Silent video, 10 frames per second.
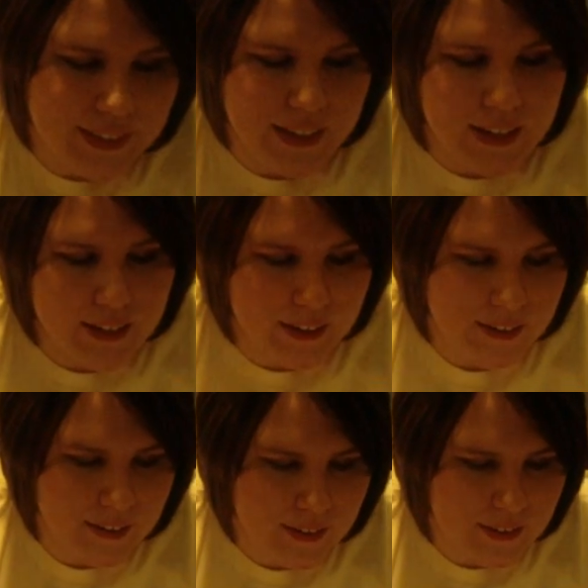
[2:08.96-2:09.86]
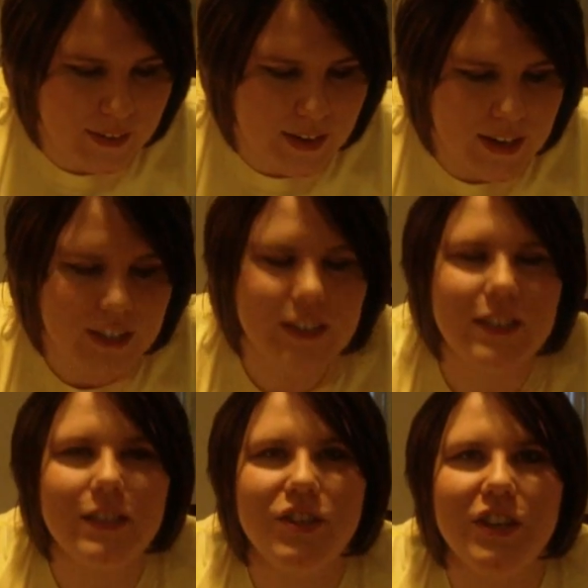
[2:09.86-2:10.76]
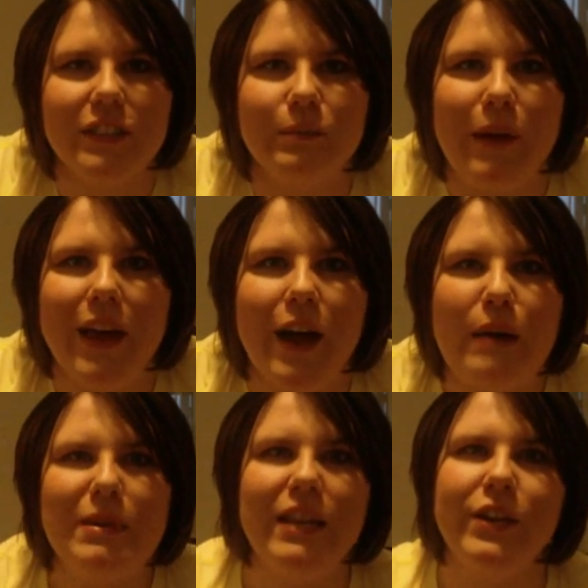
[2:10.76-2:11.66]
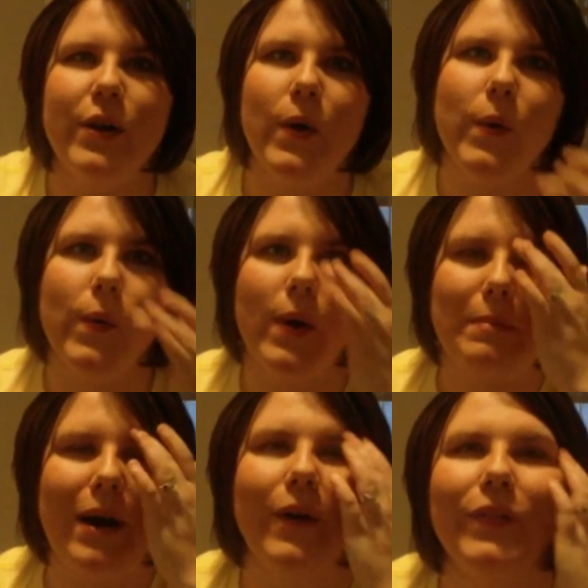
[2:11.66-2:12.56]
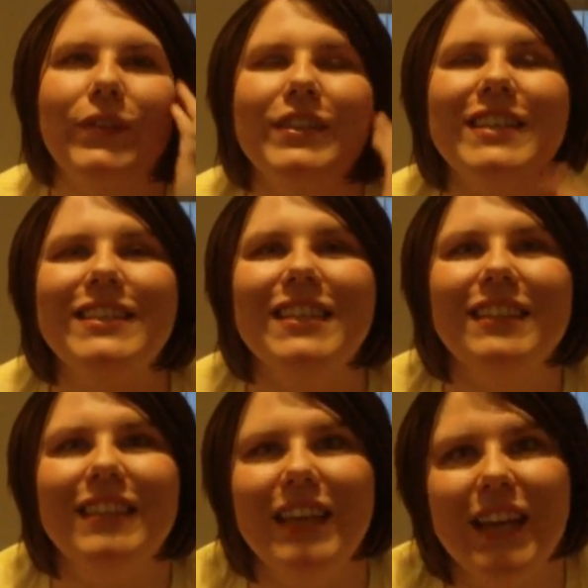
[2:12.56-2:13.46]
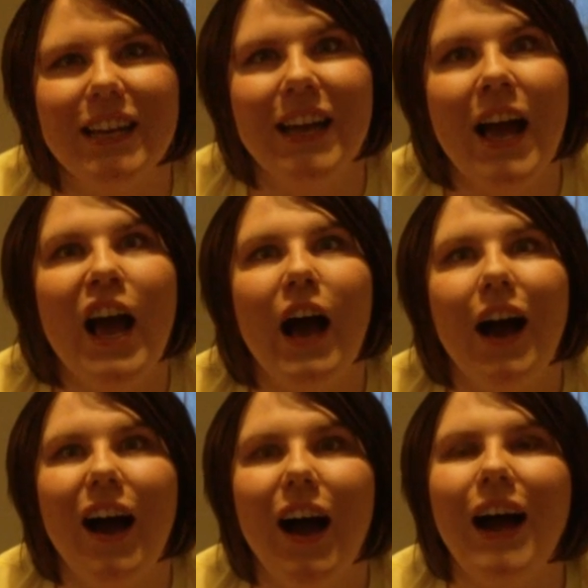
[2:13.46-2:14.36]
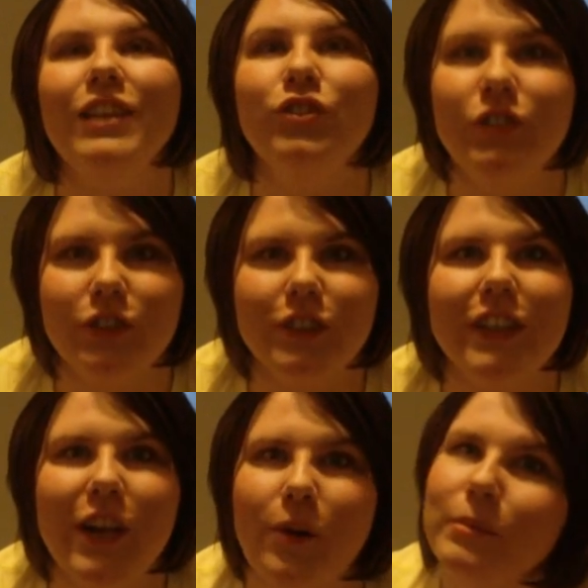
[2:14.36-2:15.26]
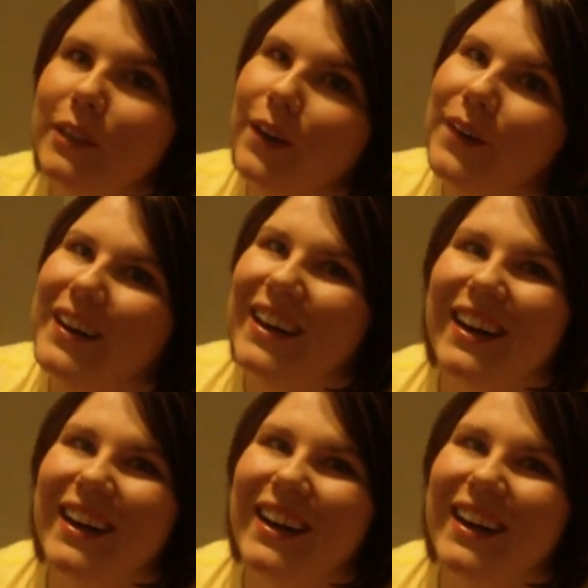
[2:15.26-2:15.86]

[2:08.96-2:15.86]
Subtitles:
see. Does my hubby know about TTCing? I should certainly hope so.